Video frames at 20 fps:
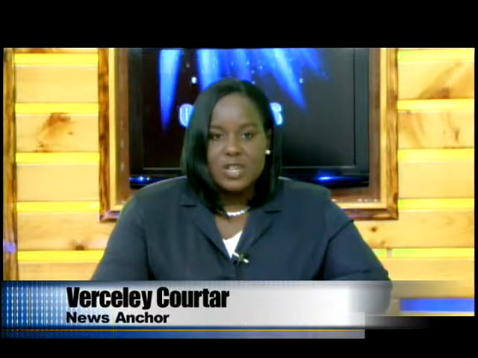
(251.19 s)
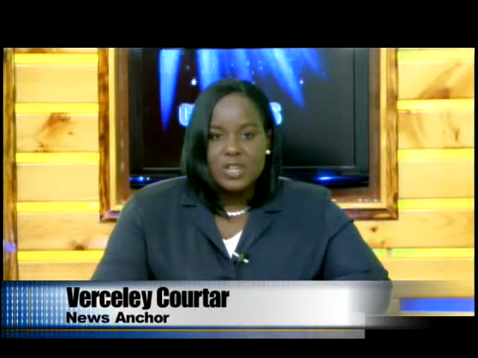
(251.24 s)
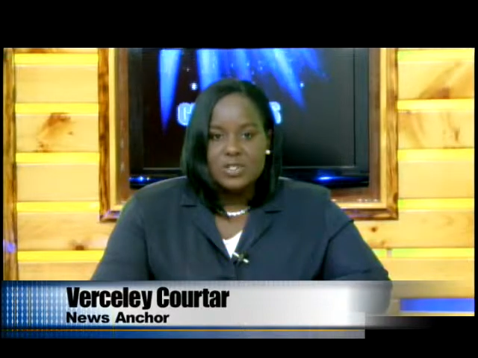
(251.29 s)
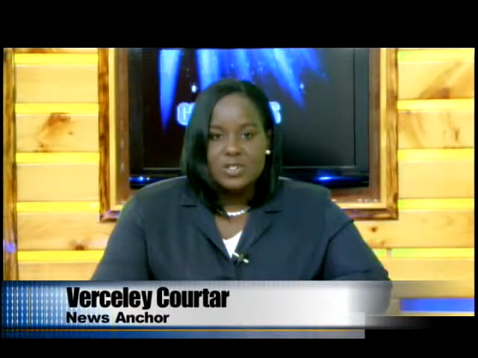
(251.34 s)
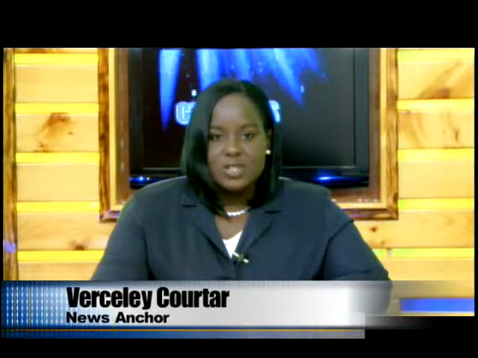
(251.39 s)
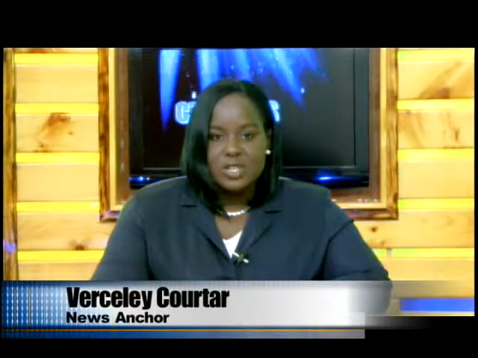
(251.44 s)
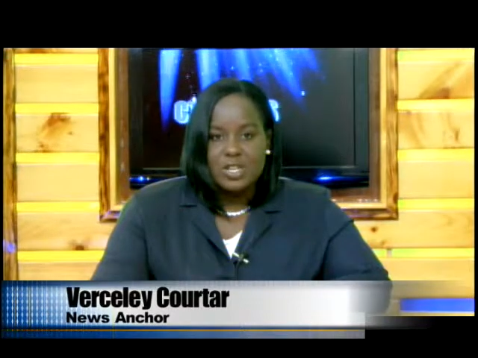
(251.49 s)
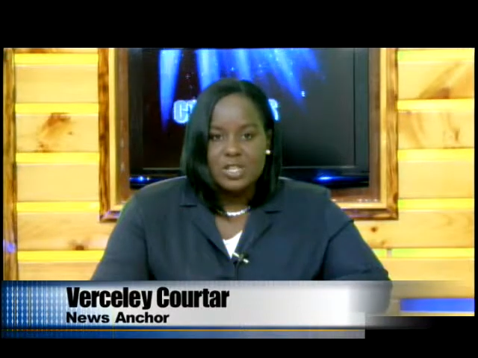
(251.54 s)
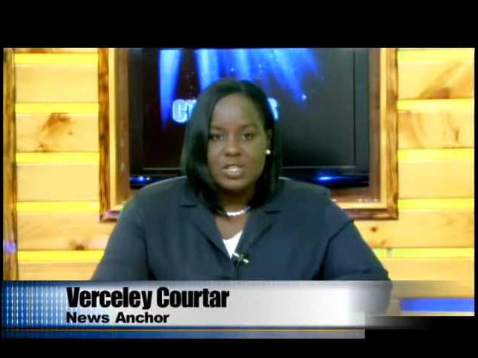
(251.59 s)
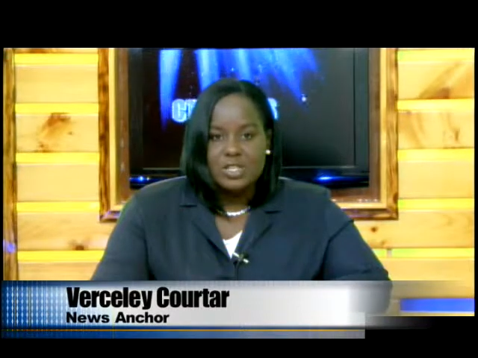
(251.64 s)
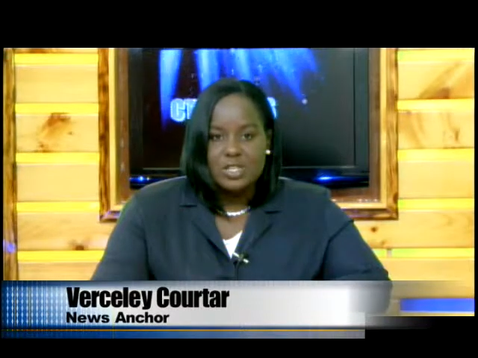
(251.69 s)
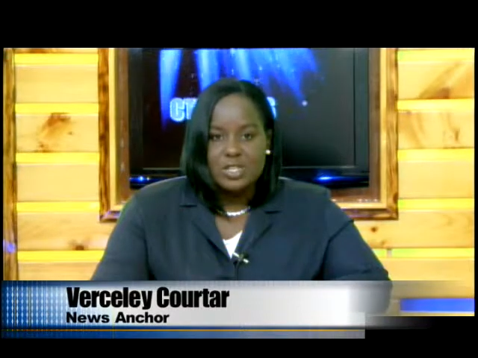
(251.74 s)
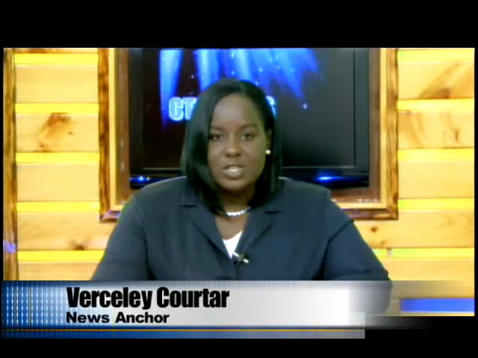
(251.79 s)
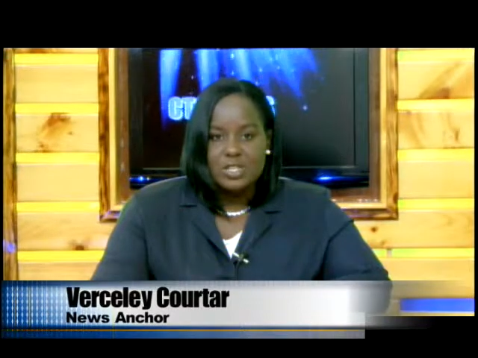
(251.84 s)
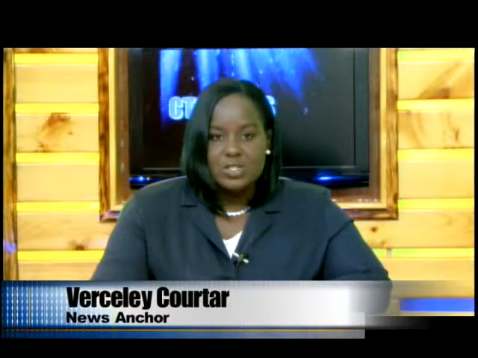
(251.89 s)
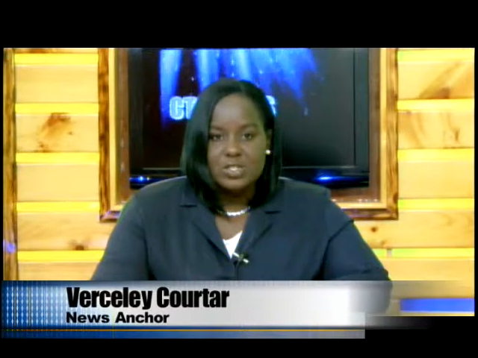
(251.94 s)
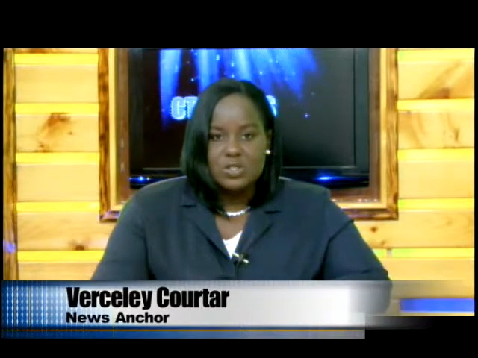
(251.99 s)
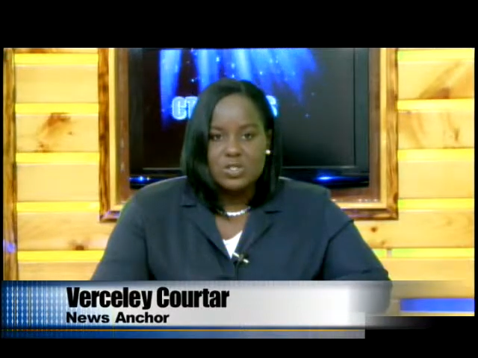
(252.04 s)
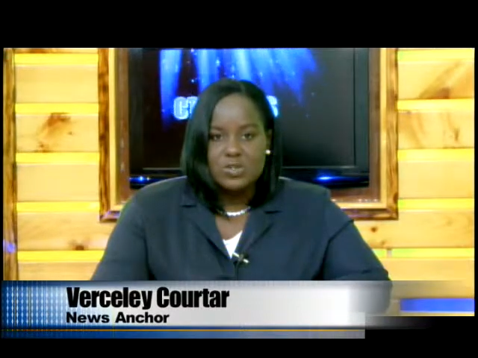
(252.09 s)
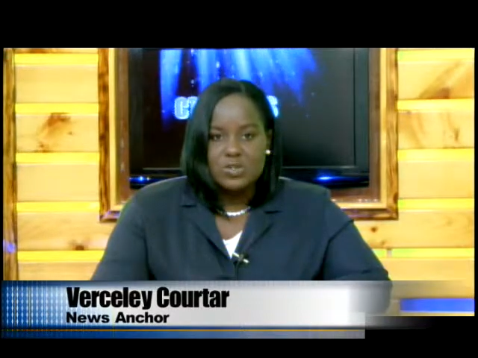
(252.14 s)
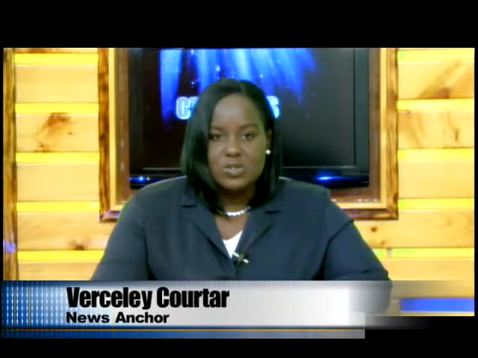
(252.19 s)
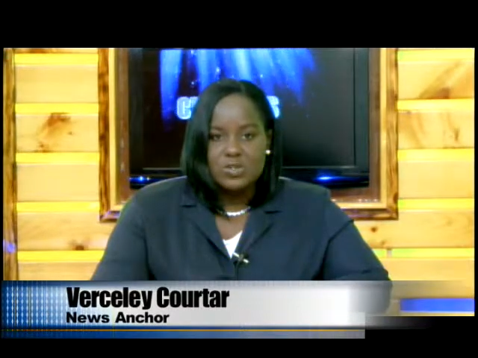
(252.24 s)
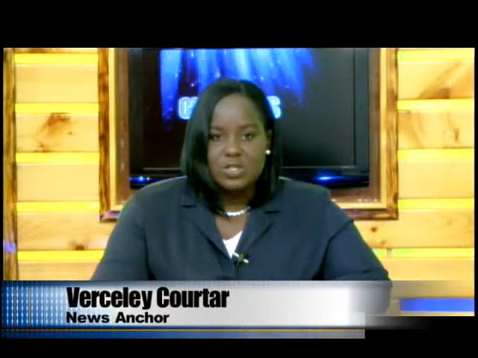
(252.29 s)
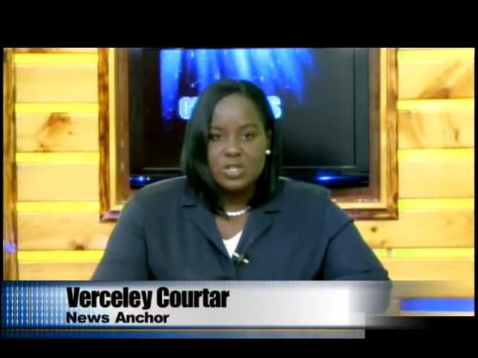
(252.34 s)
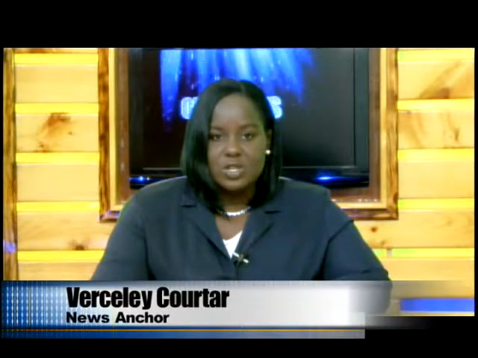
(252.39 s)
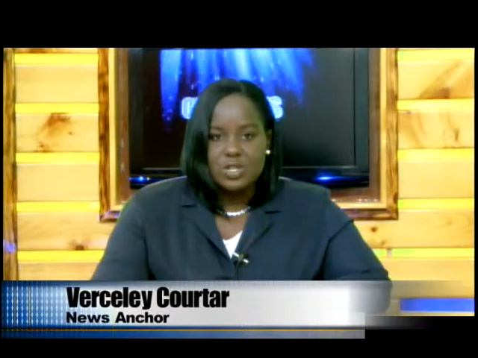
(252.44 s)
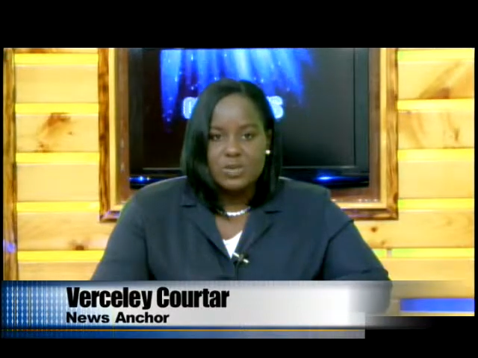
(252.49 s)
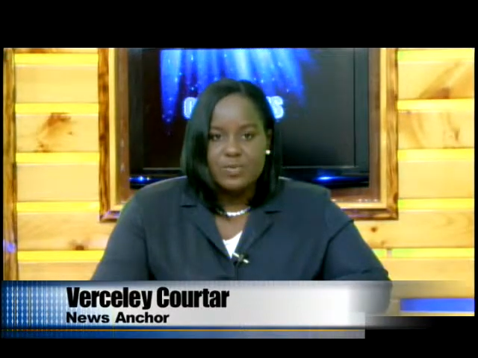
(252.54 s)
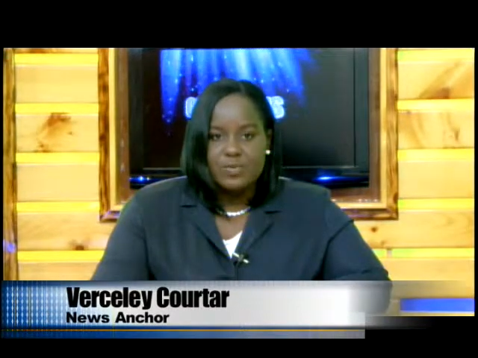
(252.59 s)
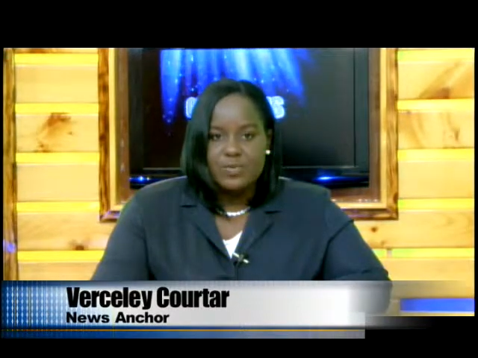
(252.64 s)
educational
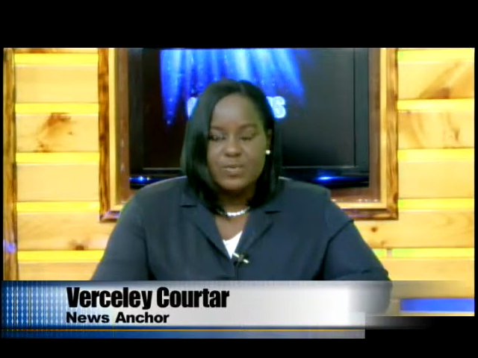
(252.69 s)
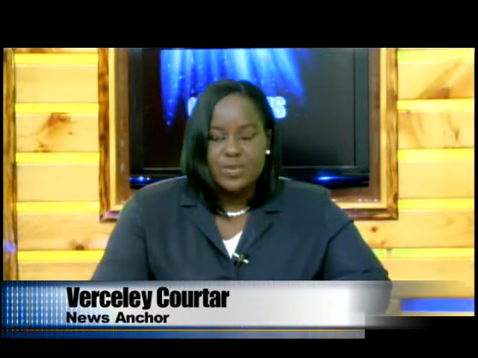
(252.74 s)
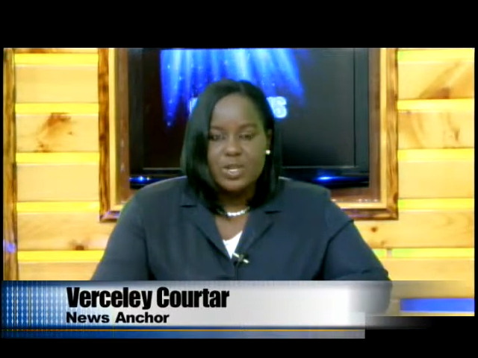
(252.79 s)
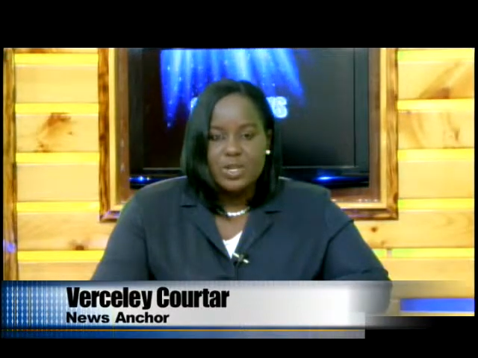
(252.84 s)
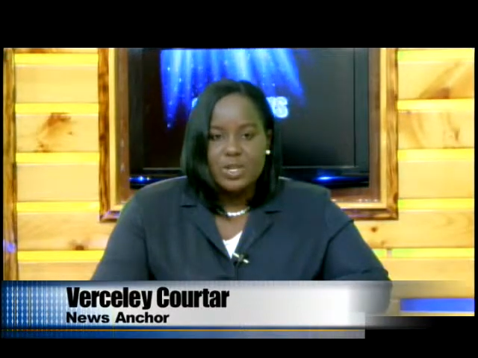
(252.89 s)
institution.